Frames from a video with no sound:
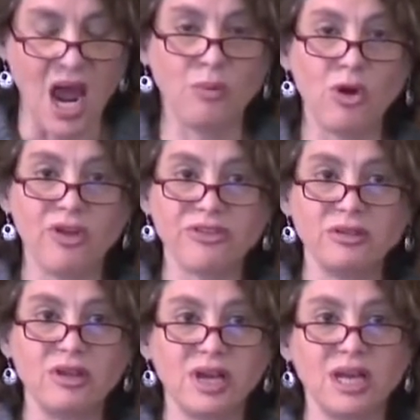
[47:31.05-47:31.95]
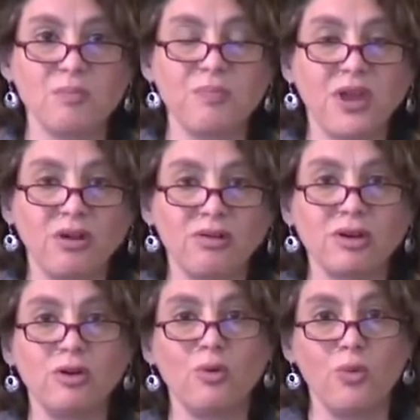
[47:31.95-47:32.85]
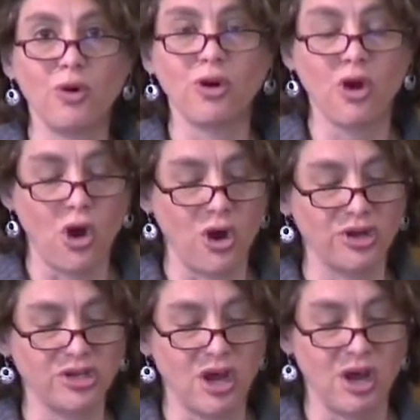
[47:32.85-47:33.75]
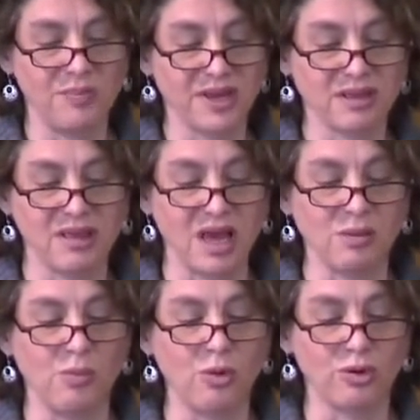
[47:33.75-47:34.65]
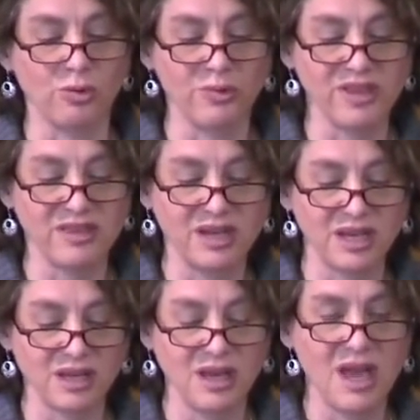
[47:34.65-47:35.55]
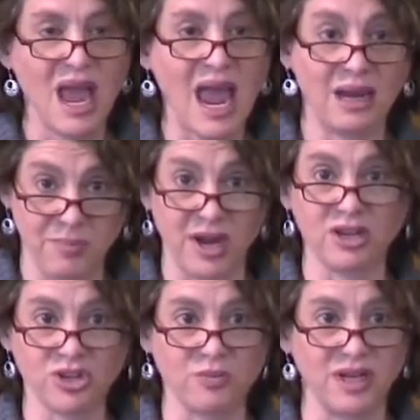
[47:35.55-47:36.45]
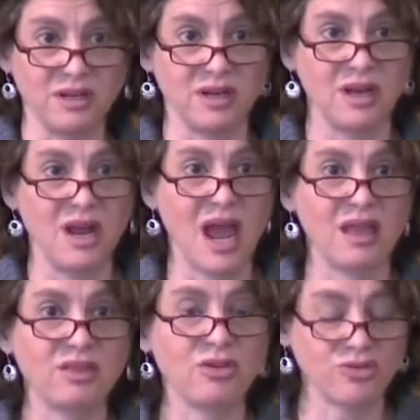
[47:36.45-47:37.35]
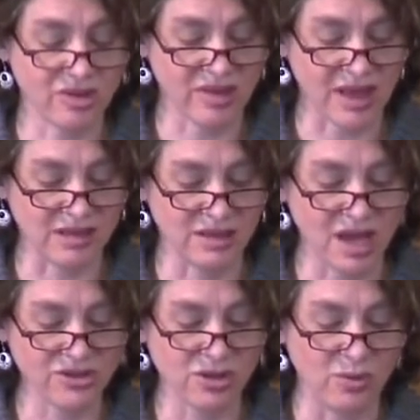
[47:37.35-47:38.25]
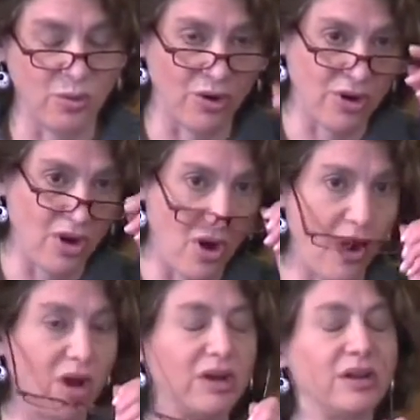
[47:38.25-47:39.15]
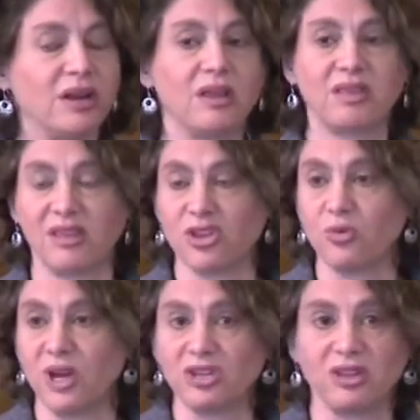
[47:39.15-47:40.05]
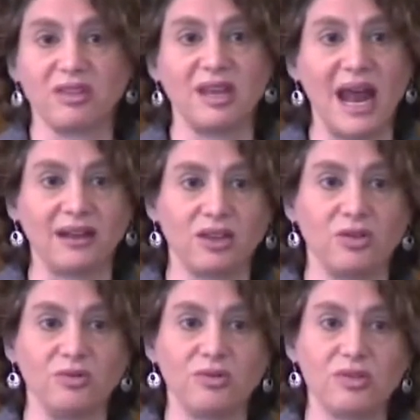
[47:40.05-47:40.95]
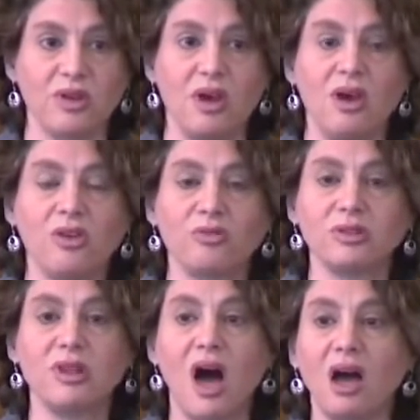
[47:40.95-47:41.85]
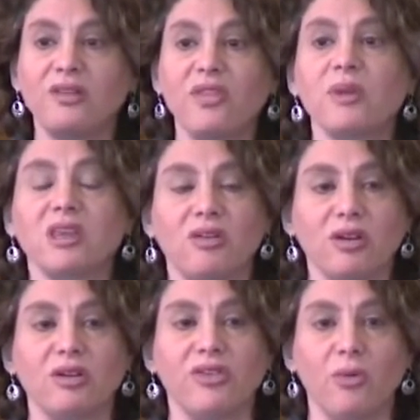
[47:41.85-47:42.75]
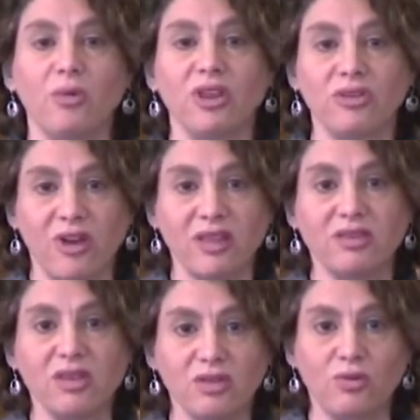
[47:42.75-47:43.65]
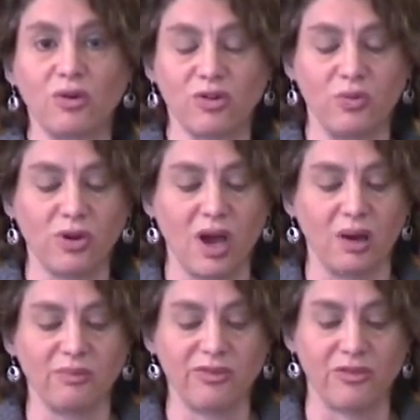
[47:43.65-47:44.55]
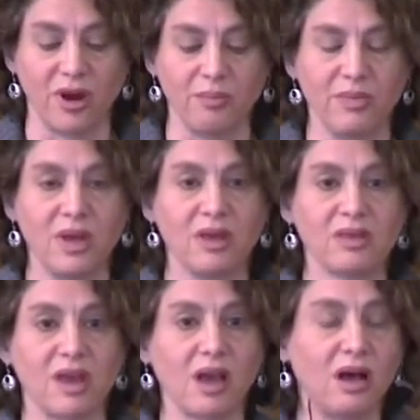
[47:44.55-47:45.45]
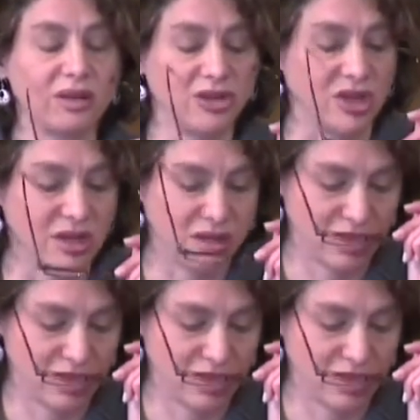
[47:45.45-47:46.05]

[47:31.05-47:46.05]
and we'll also look at empirical work on topics like moral reasoning and punishment, and social psychological work on situations and attitudes. So a lot of the material that we'll address in this course will come from psychology.